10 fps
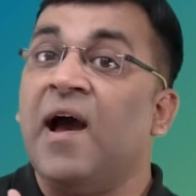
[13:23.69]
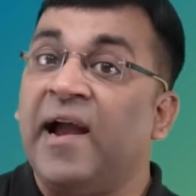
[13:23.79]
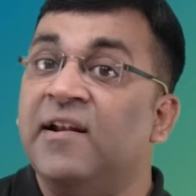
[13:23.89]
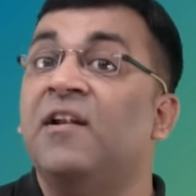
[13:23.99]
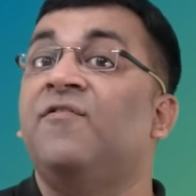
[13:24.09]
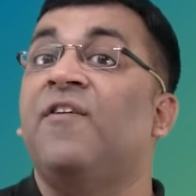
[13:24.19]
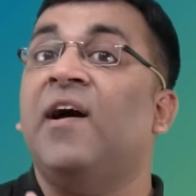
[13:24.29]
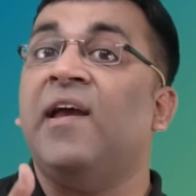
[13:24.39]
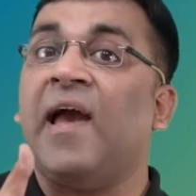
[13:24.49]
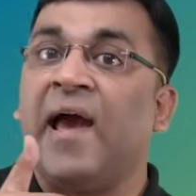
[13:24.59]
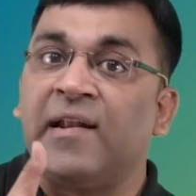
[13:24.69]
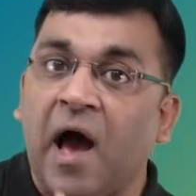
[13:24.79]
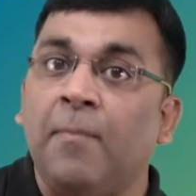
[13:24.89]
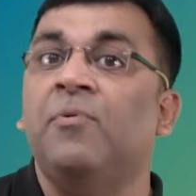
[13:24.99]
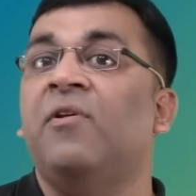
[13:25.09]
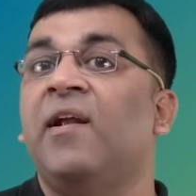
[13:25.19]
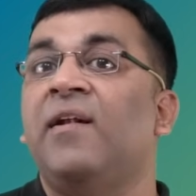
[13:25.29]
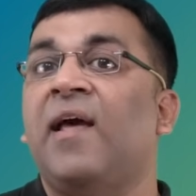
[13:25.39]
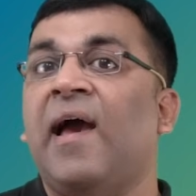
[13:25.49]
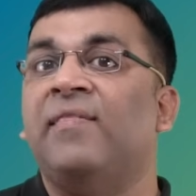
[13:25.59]
identify an
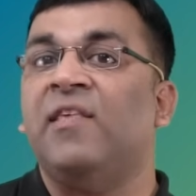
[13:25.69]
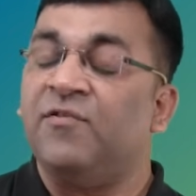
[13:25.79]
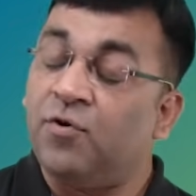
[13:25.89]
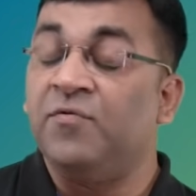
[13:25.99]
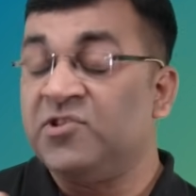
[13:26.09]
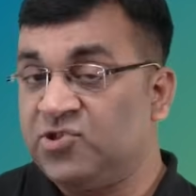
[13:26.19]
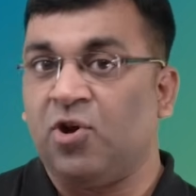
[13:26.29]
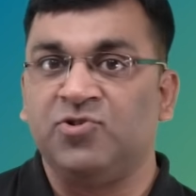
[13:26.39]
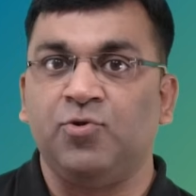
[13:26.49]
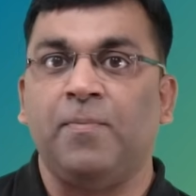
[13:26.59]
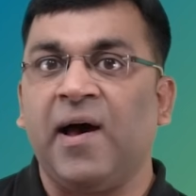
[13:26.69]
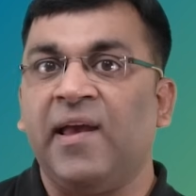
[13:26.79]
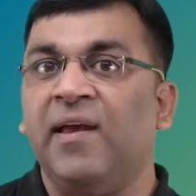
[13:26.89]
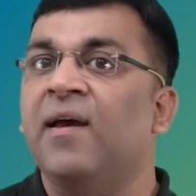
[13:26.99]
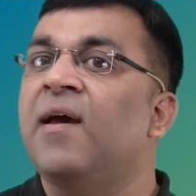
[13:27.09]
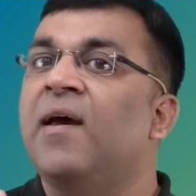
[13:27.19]
uptrend and therefore which stocks to buy.